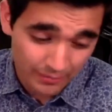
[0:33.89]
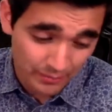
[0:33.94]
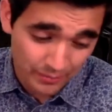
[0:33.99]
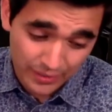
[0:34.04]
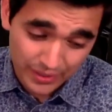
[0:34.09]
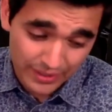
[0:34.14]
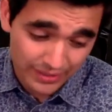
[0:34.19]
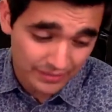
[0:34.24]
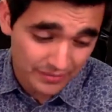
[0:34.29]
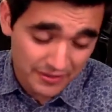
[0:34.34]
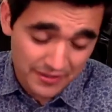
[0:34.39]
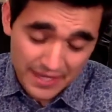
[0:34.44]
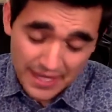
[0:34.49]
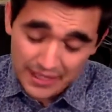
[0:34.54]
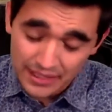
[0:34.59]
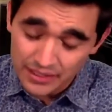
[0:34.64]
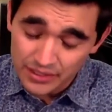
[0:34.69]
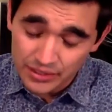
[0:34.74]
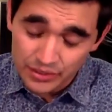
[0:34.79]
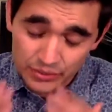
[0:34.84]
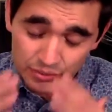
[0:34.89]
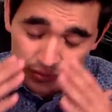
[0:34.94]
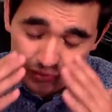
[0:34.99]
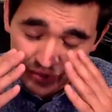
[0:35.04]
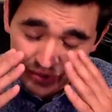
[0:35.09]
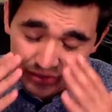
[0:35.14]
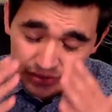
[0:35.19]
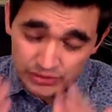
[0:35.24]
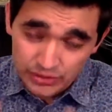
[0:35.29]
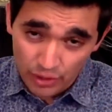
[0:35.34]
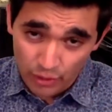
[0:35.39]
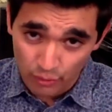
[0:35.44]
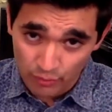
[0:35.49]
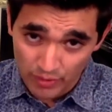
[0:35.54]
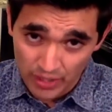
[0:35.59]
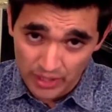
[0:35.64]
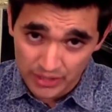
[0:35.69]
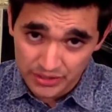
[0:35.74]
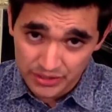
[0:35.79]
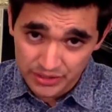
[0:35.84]
But thank you so
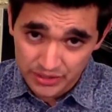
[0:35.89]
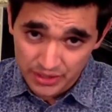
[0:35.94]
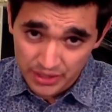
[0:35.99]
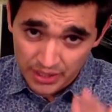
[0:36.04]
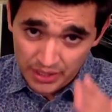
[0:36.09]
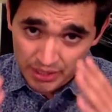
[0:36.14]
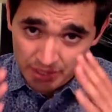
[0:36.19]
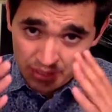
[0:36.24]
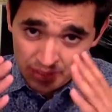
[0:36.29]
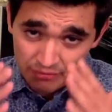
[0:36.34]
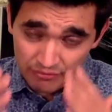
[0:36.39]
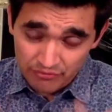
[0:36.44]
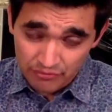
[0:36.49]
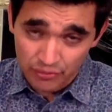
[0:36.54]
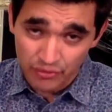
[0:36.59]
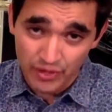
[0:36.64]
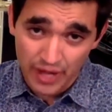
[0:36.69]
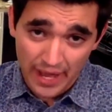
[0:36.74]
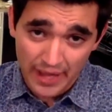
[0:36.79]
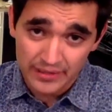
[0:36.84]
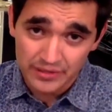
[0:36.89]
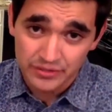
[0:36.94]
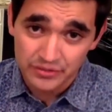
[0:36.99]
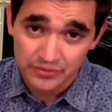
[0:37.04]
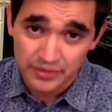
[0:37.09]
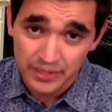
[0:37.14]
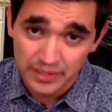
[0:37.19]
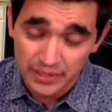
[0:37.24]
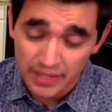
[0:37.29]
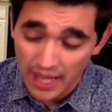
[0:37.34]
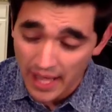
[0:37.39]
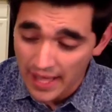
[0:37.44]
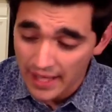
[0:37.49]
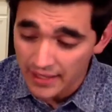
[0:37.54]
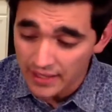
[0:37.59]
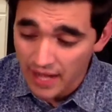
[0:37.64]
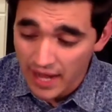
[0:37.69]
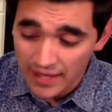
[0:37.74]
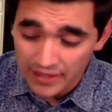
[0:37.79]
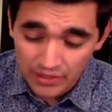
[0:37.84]
much for entering.
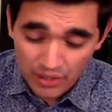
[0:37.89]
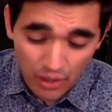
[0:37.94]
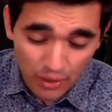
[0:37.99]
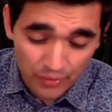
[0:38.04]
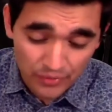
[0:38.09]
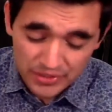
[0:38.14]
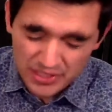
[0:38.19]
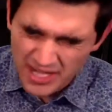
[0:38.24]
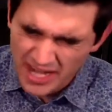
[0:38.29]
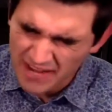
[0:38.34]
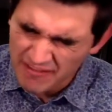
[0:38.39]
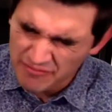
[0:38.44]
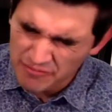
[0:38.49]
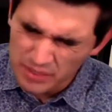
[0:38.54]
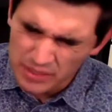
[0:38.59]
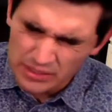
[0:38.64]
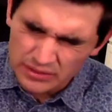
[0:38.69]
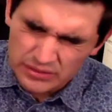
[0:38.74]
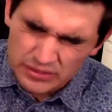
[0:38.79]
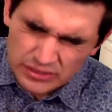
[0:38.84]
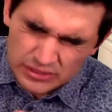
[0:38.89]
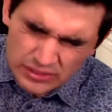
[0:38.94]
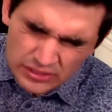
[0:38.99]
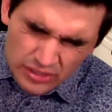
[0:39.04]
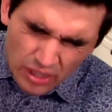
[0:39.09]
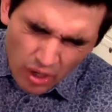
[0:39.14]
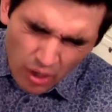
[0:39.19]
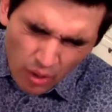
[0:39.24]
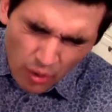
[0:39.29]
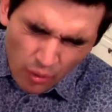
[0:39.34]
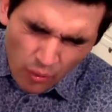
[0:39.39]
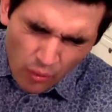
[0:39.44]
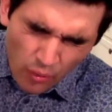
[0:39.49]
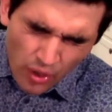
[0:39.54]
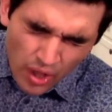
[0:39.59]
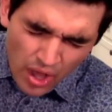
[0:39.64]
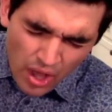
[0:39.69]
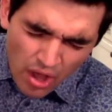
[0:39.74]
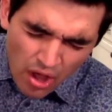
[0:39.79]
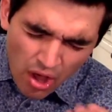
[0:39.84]
And I know that I've been
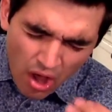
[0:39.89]
so